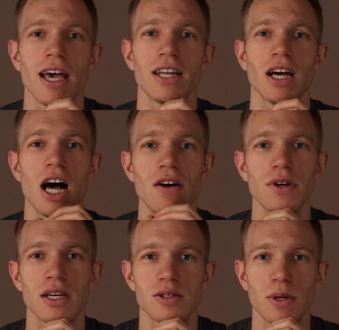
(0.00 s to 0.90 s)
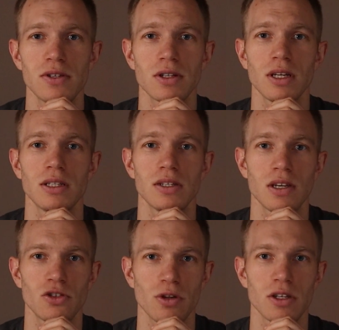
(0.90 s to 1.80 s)
And Aave is basically a
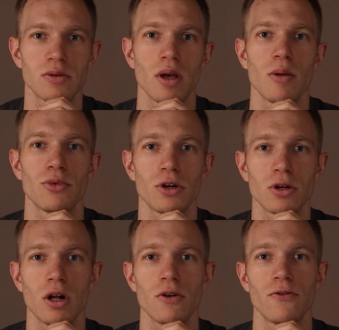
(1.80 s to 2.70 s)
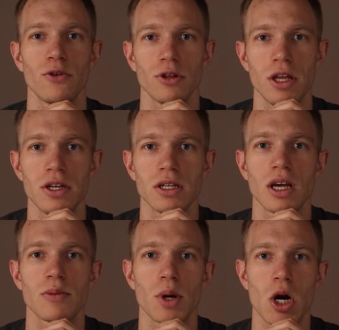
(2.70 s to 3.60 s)
decentralized protocol for lending
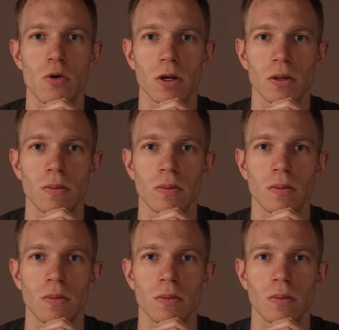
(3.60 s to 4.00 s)
and borrowing.